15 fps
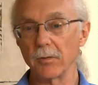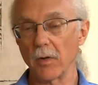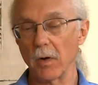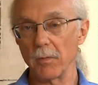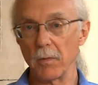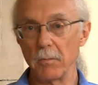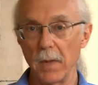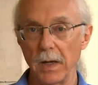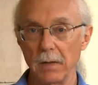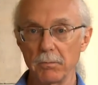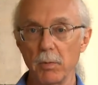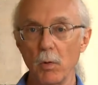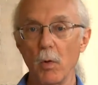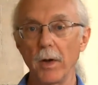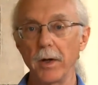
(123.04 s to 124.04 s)
from the main
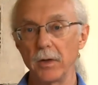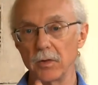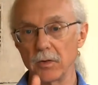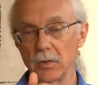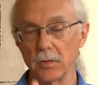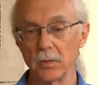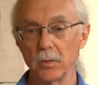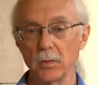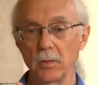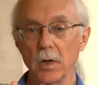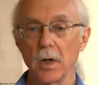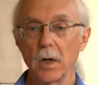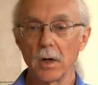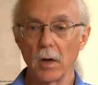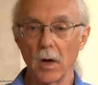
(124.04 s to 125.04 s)
point to
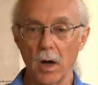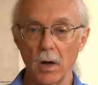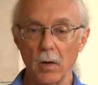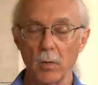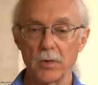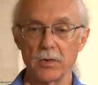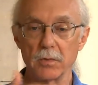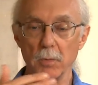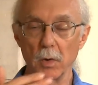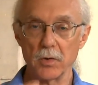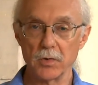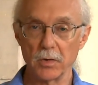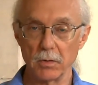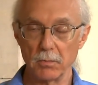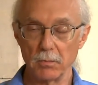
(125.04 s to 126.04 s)
uh, what's emotional,